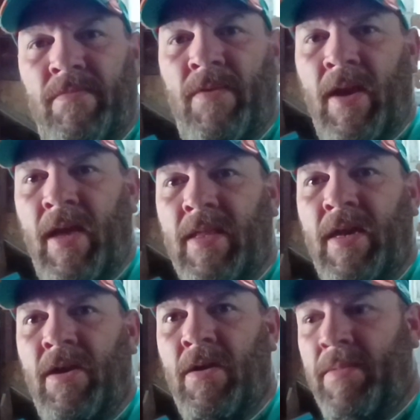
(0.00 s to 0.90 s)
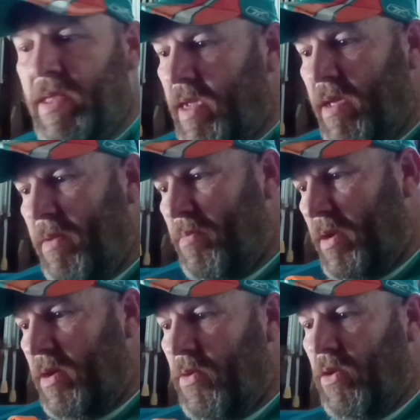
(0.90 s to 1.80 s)
Finally got that done, but that gave me
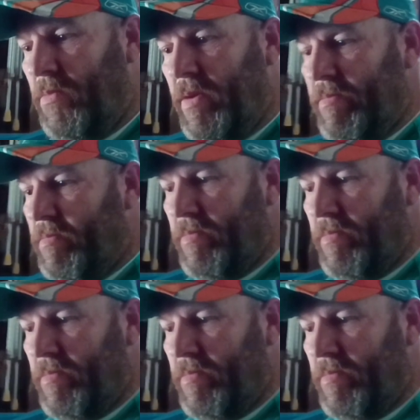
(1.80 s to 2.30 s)
plenty of room. But